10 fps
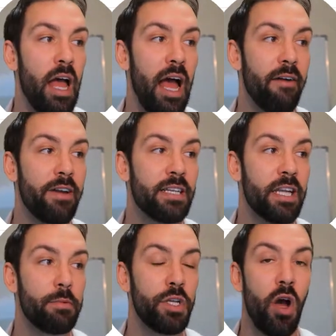have an
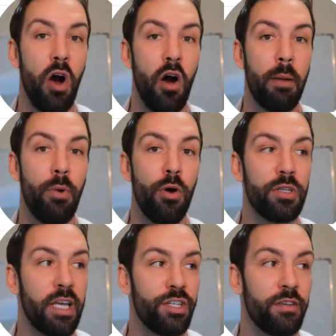exceptionally high per
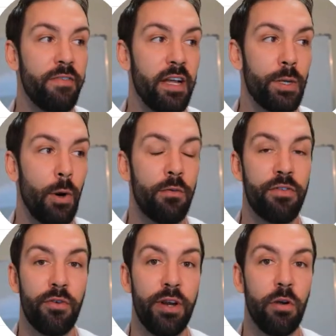session value of
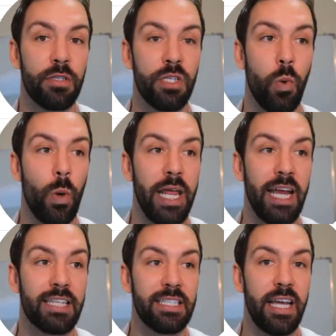
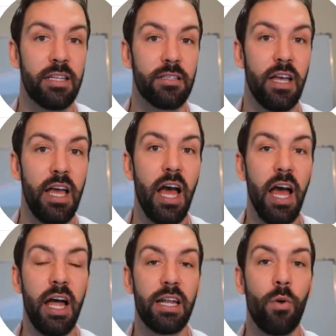$3.28.
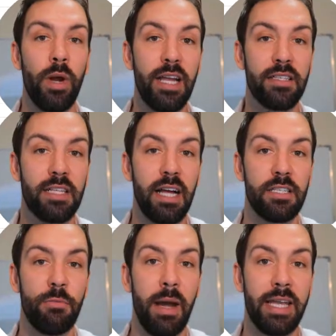Now we can start
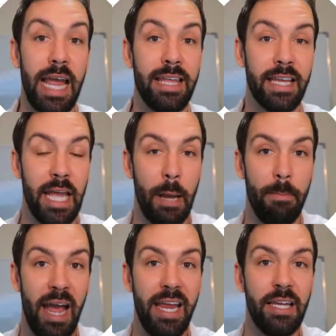to make either
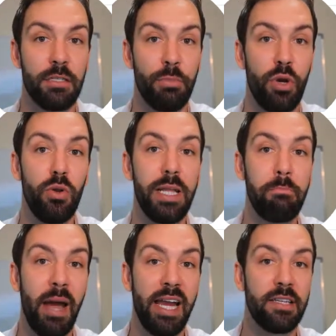campaigns purely
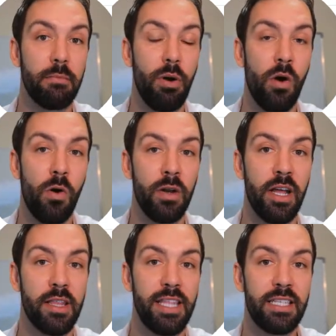based upon
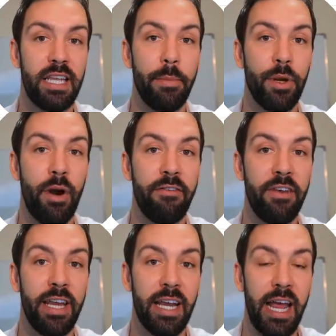this
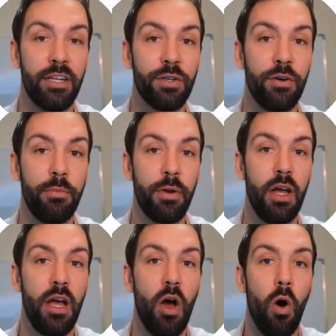demographic and age group,
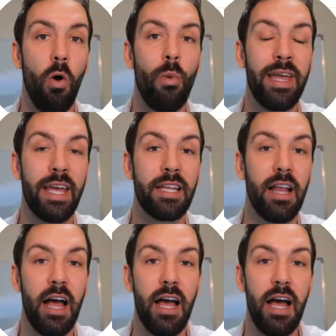or we
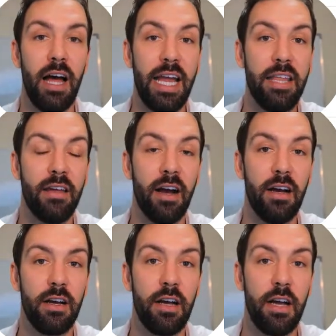can either